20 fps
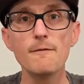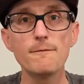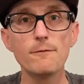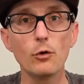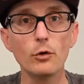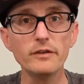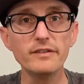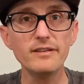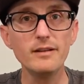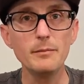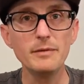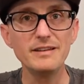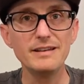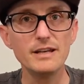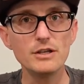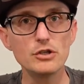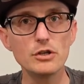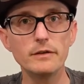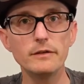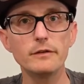Force
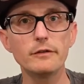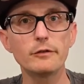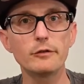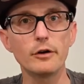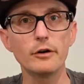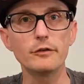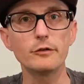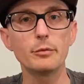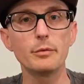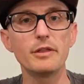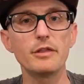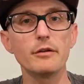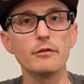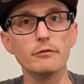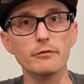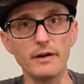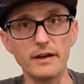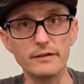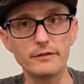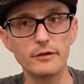limitation starts with the
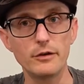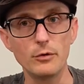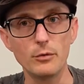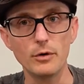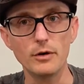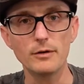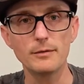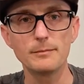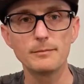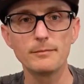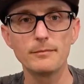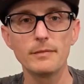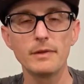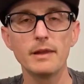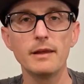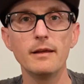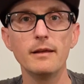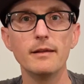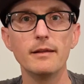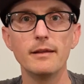rescuer.
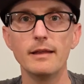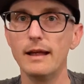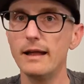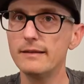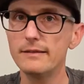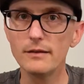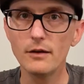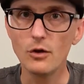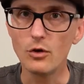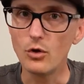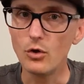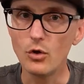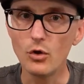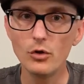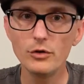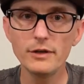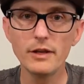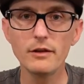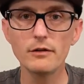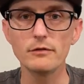That's a
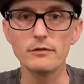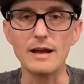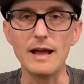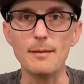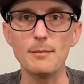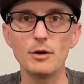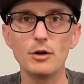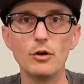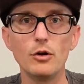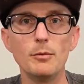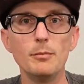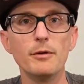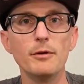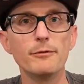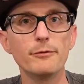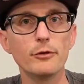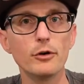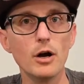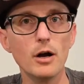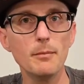whole nother rabbit hole,
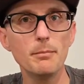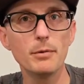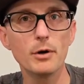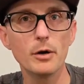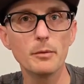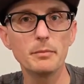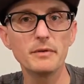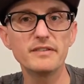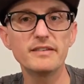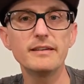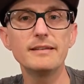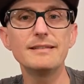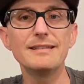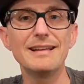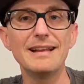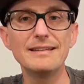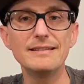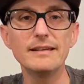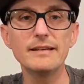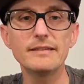but for our purposes,
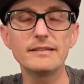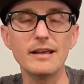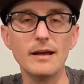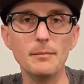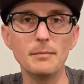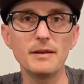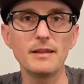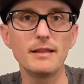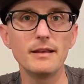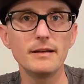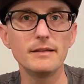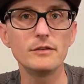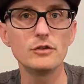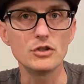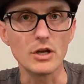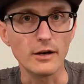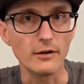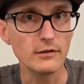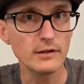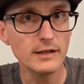let's accept that it's
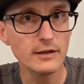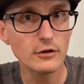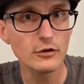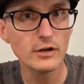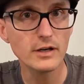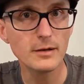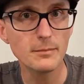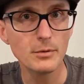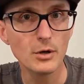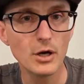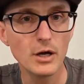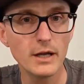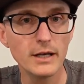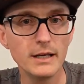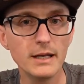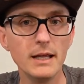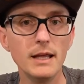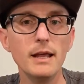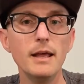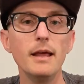generally agreed
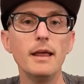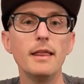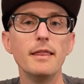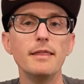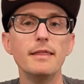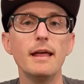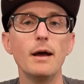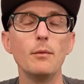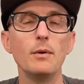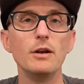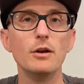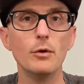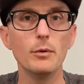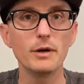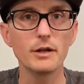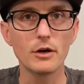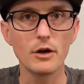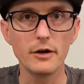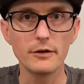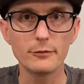upon that we don't
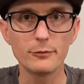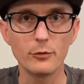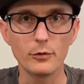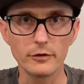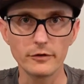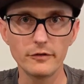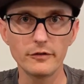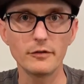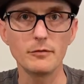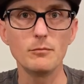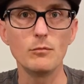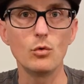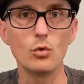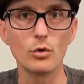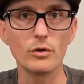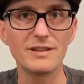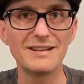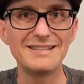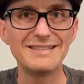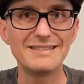want to cause forces of
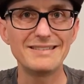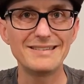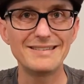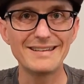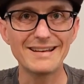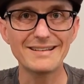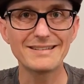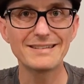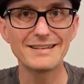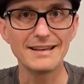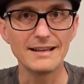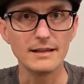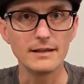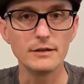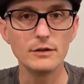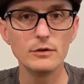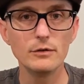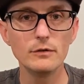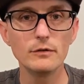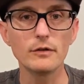more than 6
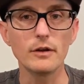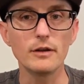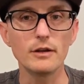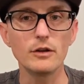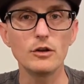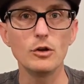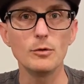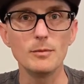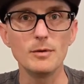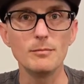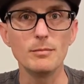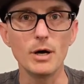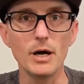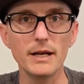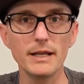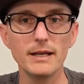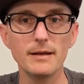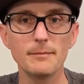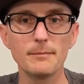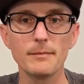kilonewtons on the human
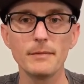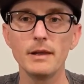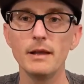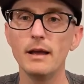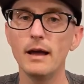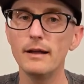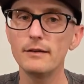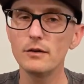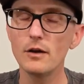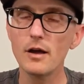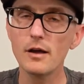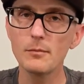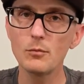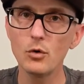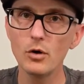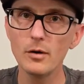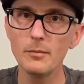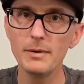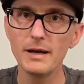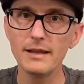body. I talk
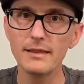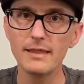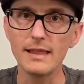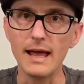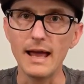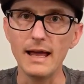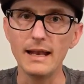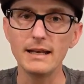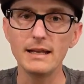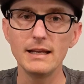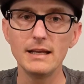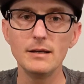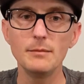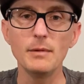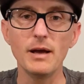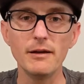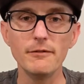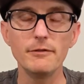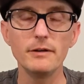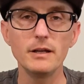more about that in
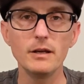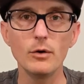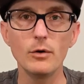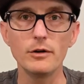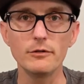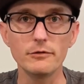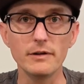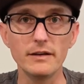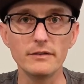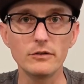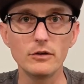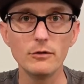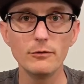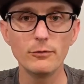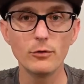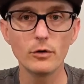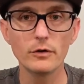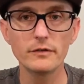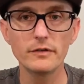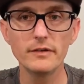my video on rescue
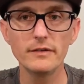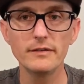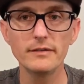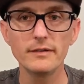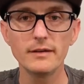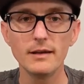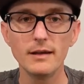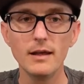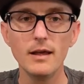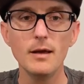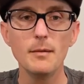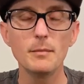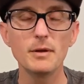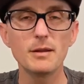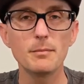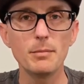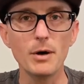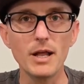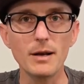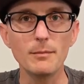forces, but
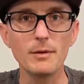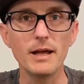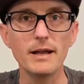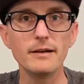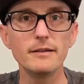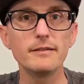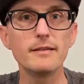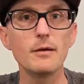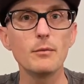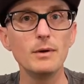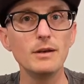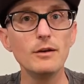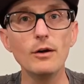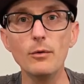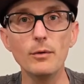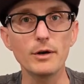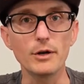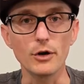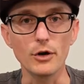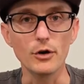the bottom line is that we don't
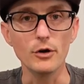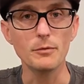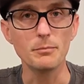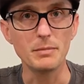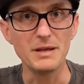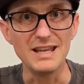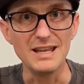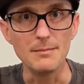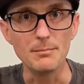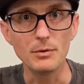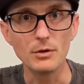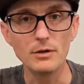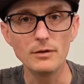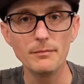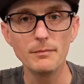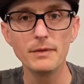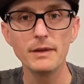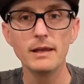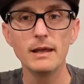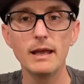want to hurt
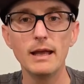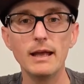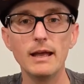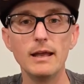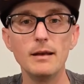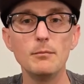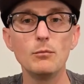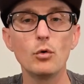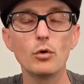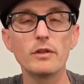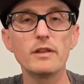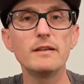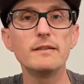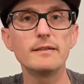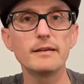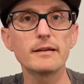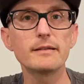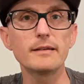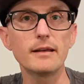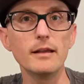people, and more than
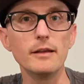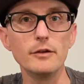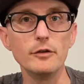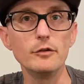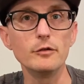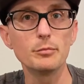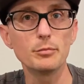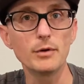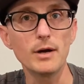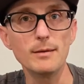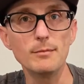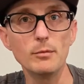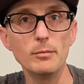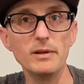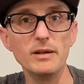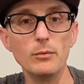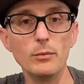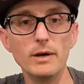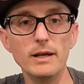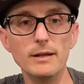6 kilonewtons
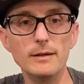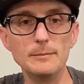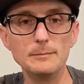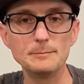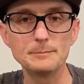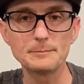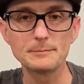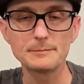probably will.